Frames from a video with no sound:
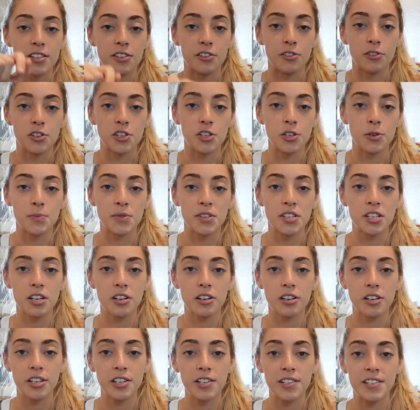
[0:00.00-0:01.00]
YouTube
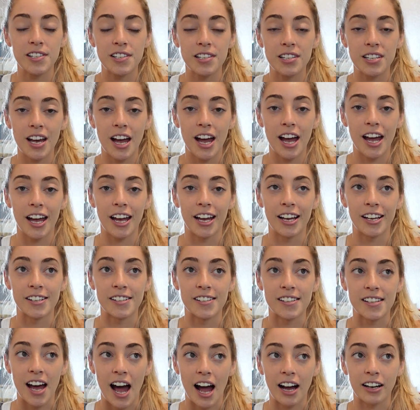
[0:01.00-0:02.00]
series
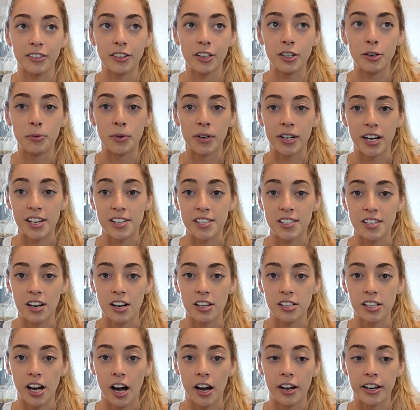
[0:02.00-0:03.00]
exactly when I
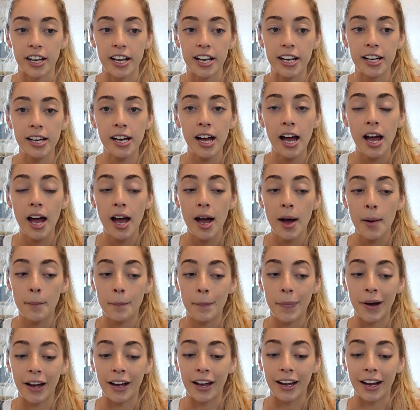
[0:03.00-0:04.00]
started cutting,
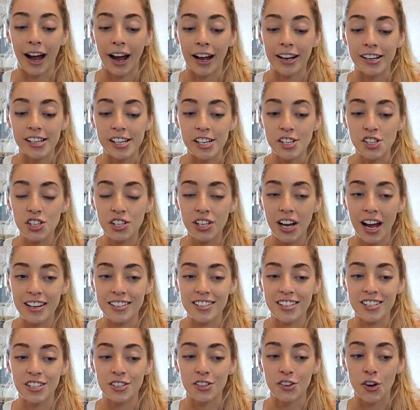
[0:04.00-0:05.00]
but I need you
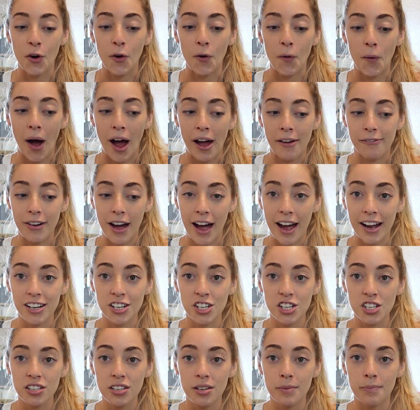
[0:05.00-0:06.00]
guys to know I've
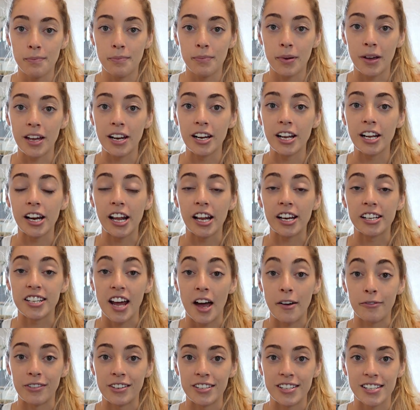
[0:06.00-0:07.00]
actually been in a
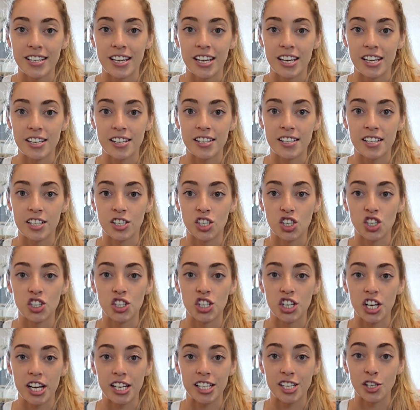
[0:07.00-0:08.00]
deficit since
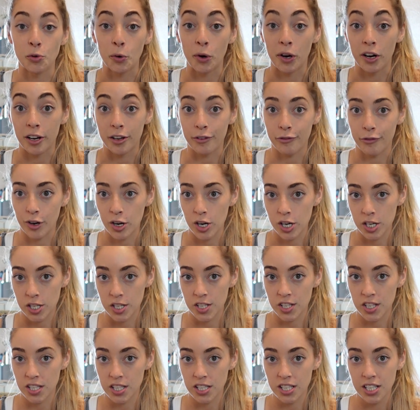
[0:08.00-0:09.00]
January
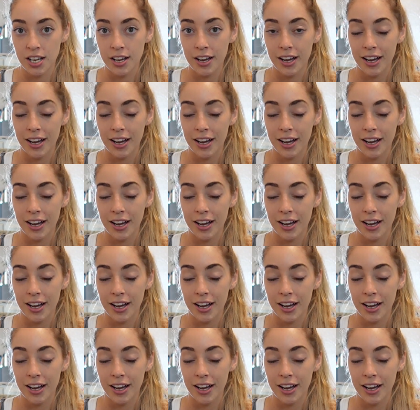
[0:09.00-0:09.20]
1st.